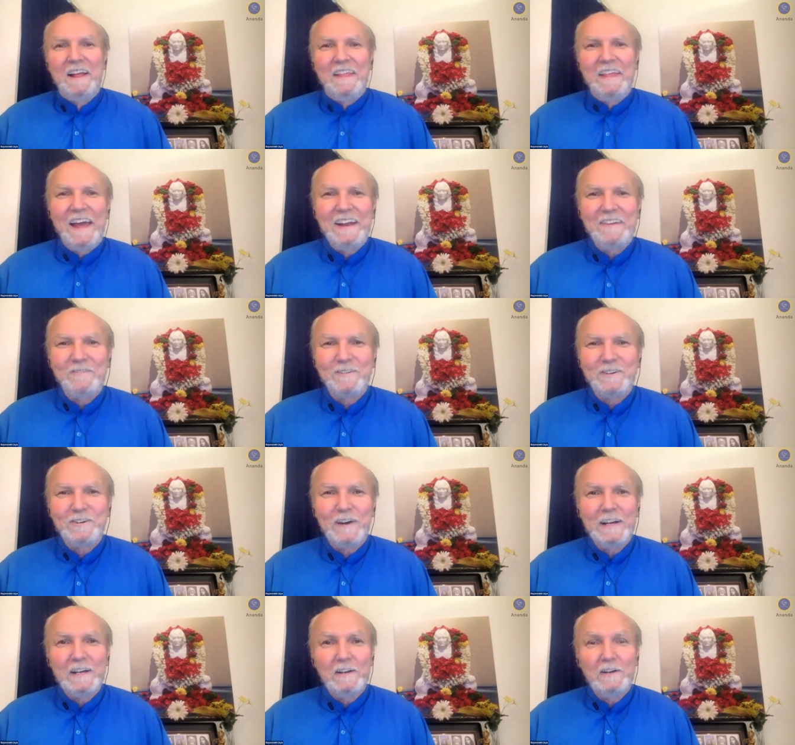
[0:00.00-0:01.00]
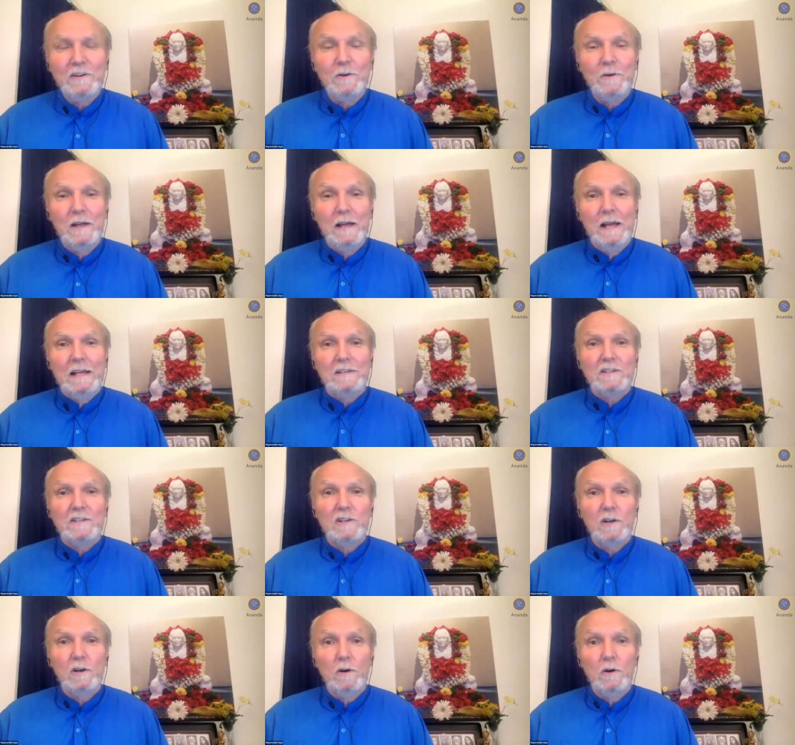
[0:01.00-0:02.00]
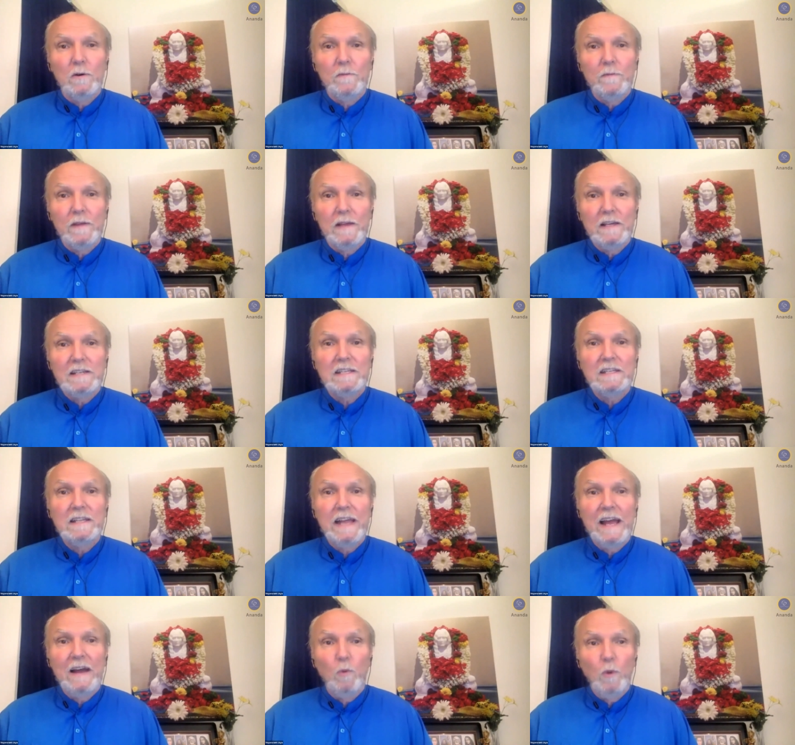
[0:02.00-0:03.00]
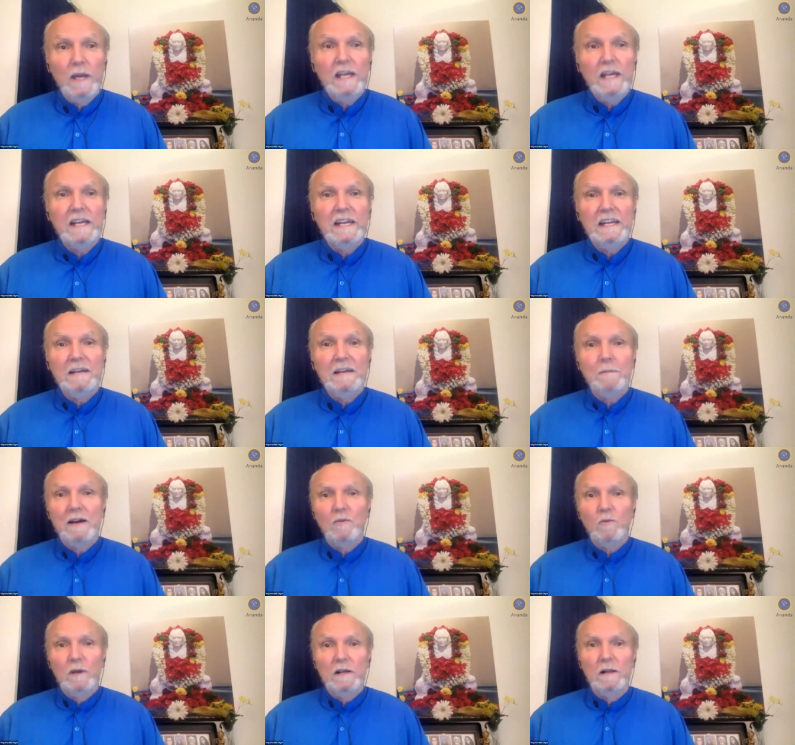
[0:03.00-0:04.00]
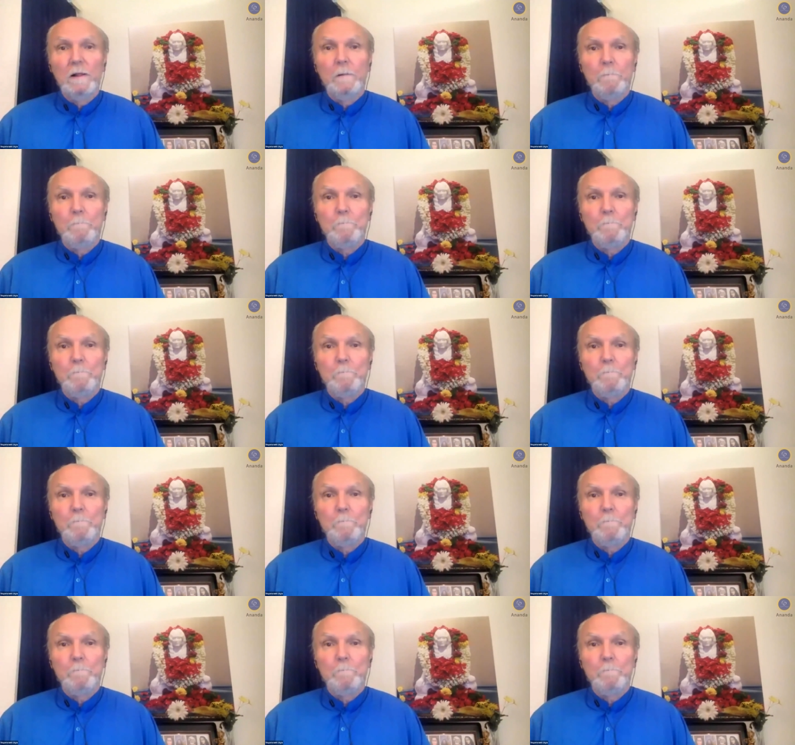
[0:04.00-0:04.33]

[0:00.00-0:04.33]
that we're trying to do. So isn't that weakening my will?